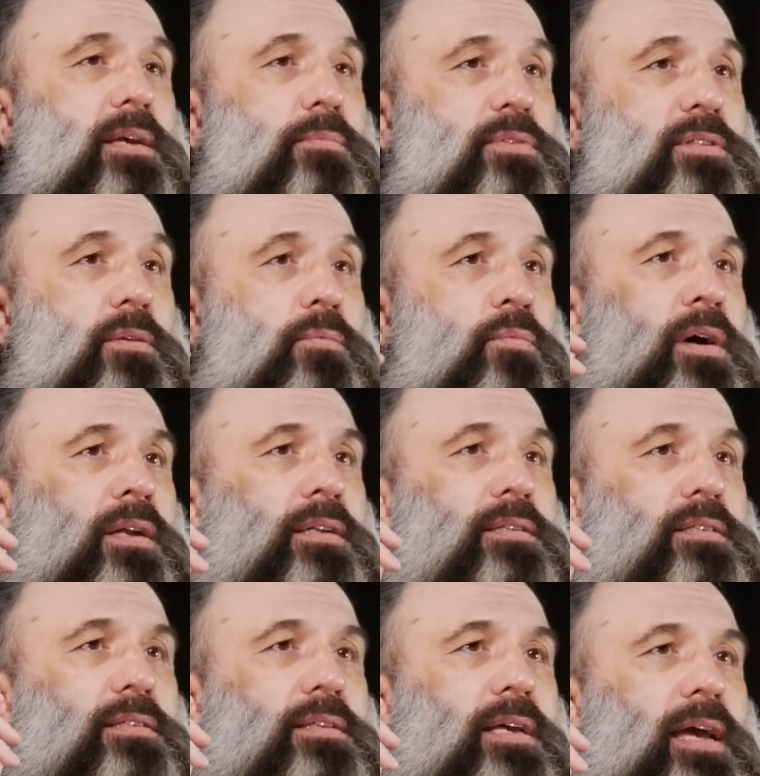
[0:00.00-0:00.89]
it was the
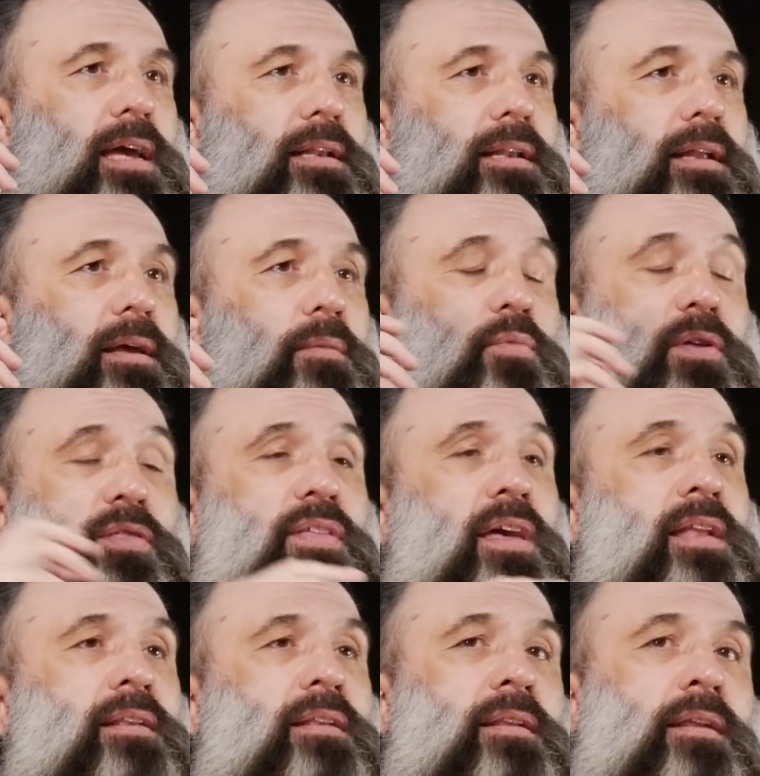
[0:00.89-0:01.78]
words, and
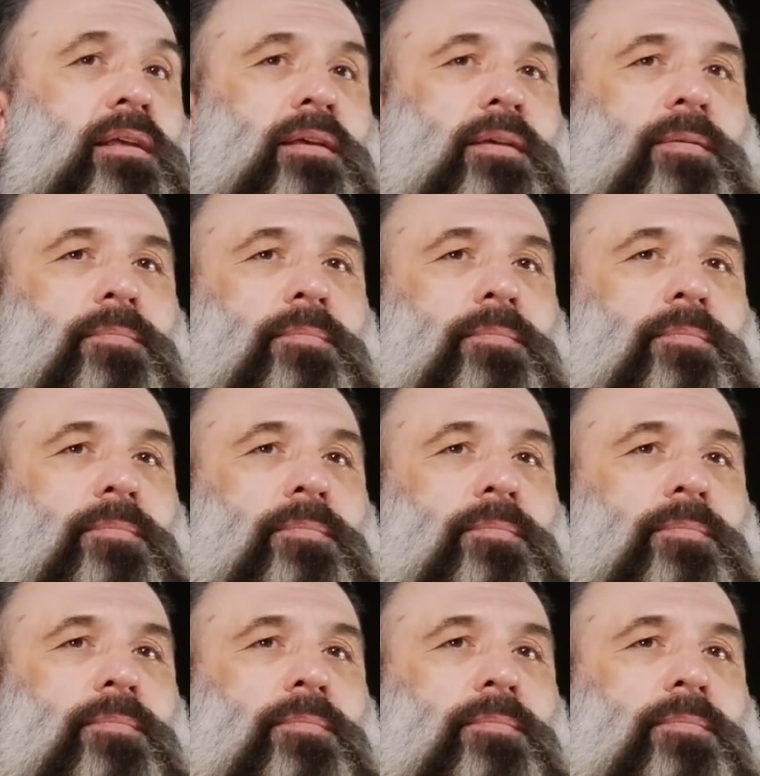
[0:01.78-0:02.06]
within